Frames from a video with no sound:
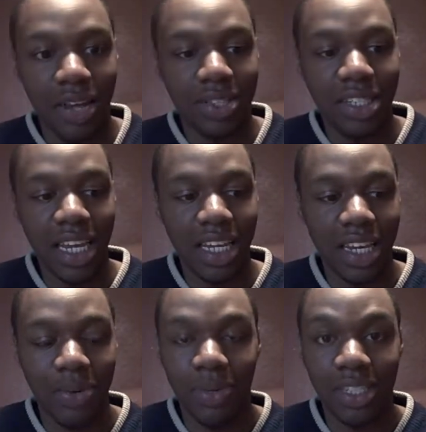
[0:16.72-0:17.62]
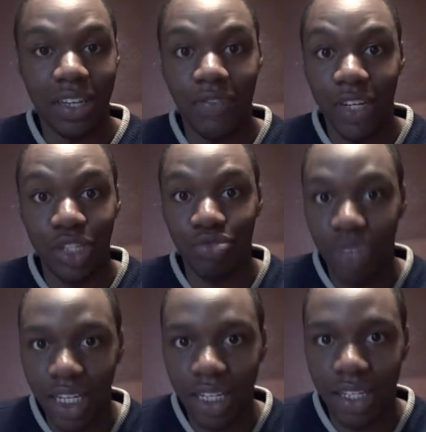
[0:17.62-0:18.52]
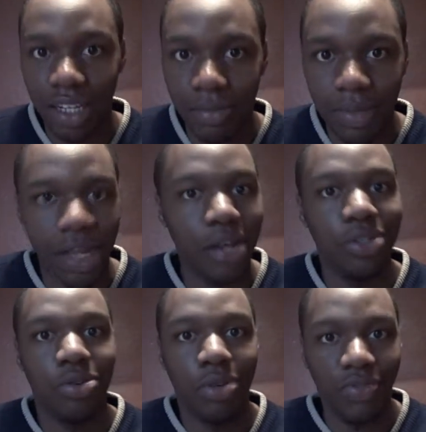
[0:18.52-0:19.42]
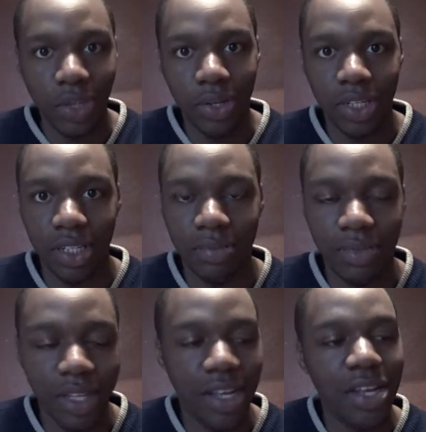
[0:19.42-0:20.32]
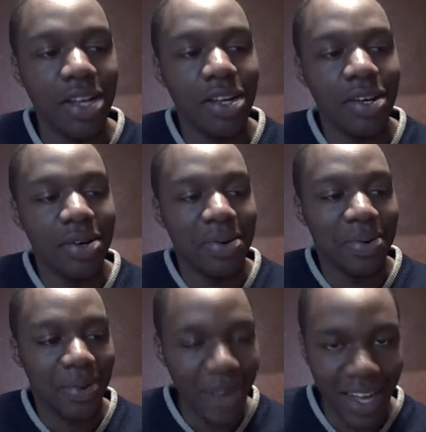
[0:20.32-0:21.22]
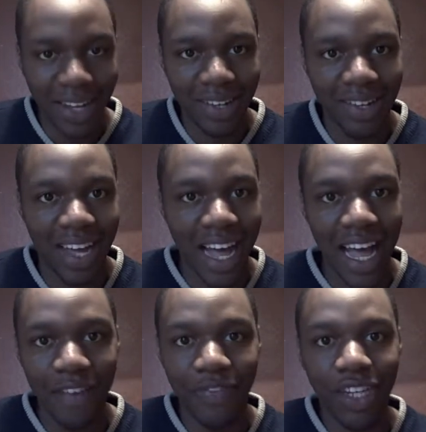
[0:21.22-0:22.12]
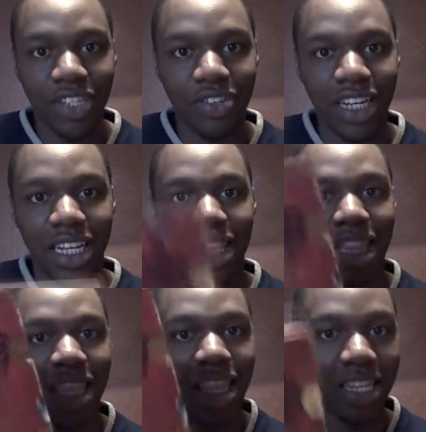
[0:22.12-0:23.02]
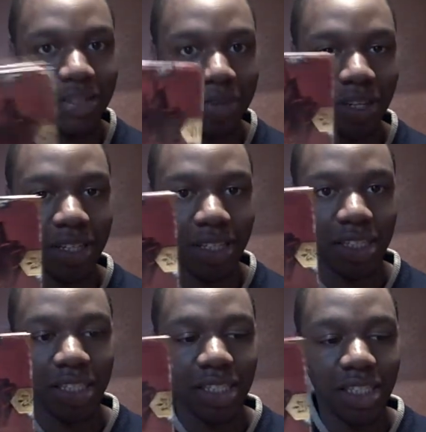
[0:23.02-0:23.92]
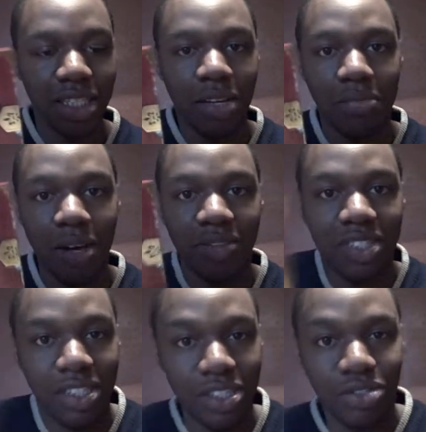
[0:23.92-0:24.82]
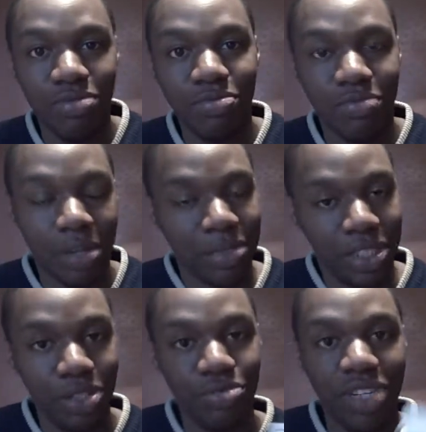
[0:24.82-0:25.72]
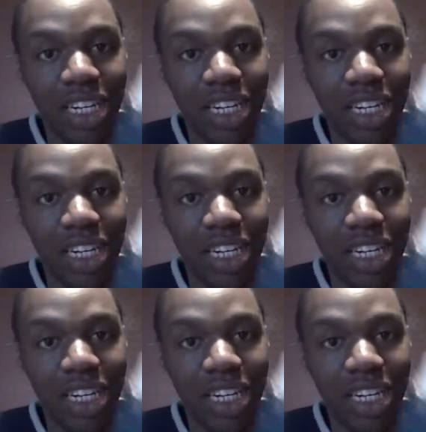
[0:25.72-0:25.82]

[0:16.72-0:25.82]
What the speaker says: and I was saying that once I finish reading them, I'll do a review on them. Well, I have finished reading this book, but I'm still